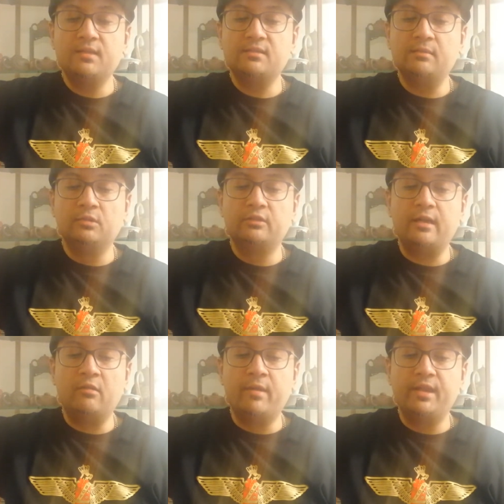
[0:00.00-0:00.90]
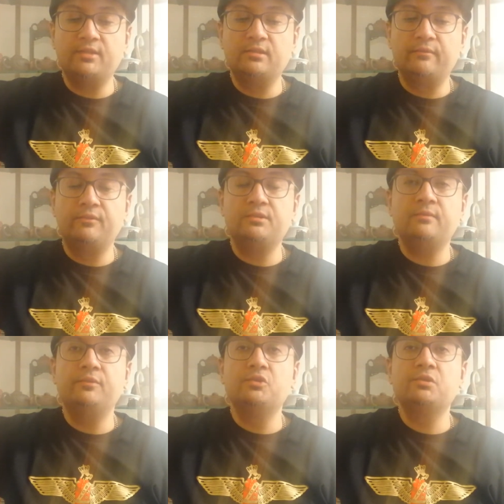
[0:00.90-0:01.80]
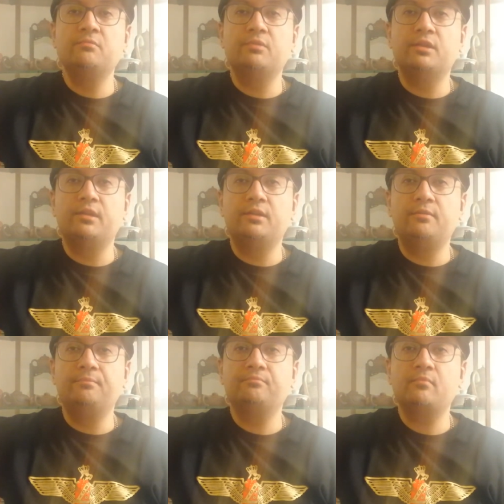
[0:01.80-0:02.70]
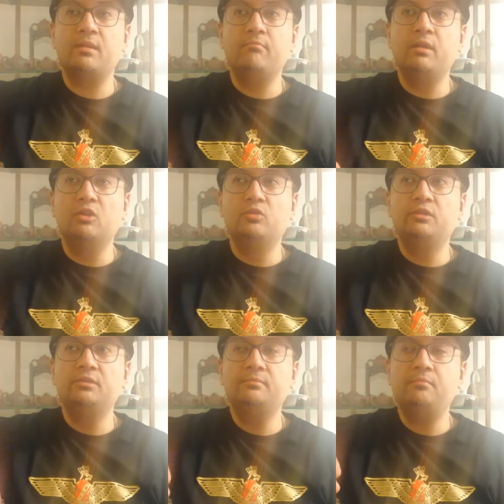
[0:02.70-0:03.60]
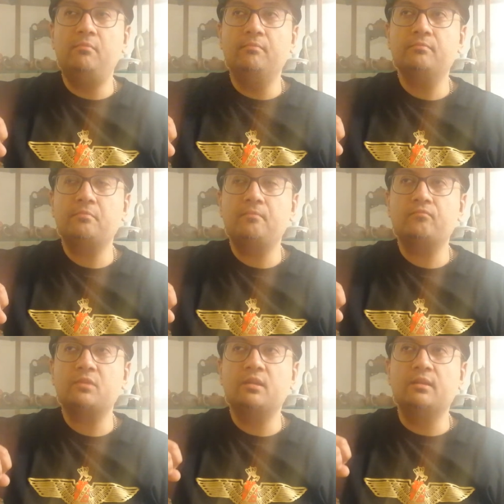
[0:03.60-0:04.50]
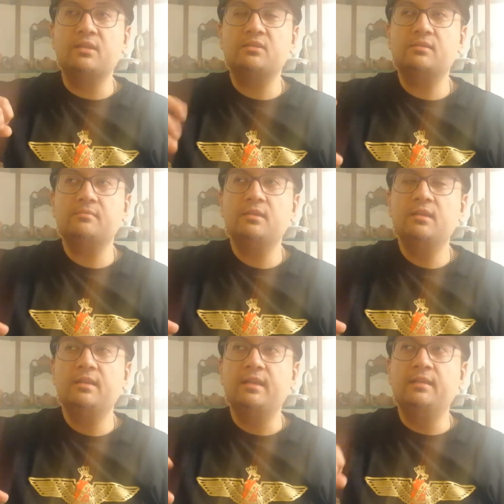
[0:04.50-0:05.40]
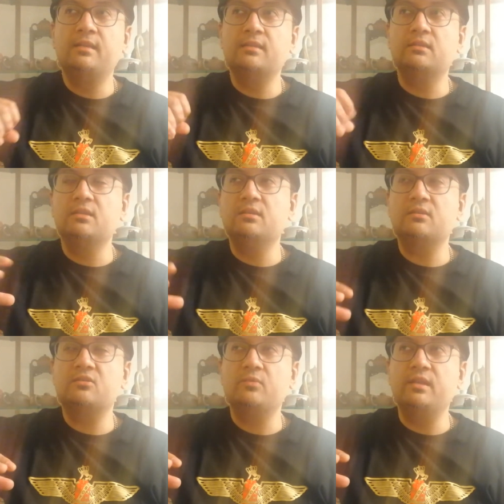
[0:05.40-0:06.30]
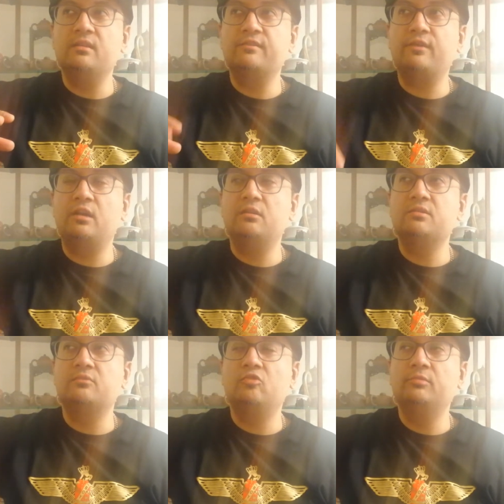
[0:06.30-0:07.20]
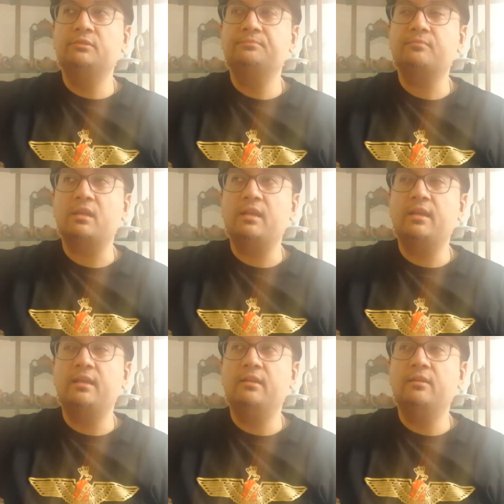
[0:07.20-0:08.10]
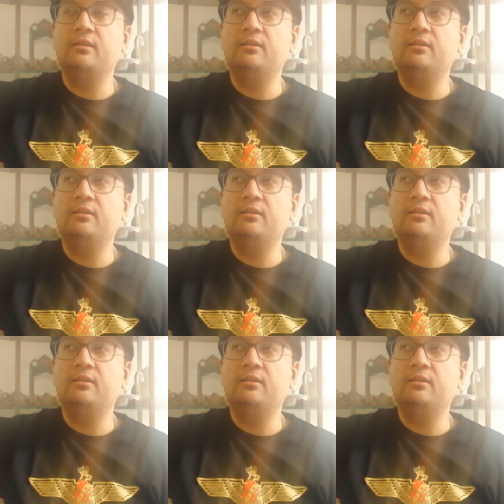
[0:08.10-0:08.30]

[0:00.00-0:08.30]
similar aromatics to the first infusion, but mellower, less intensely sweet as far as aroma, and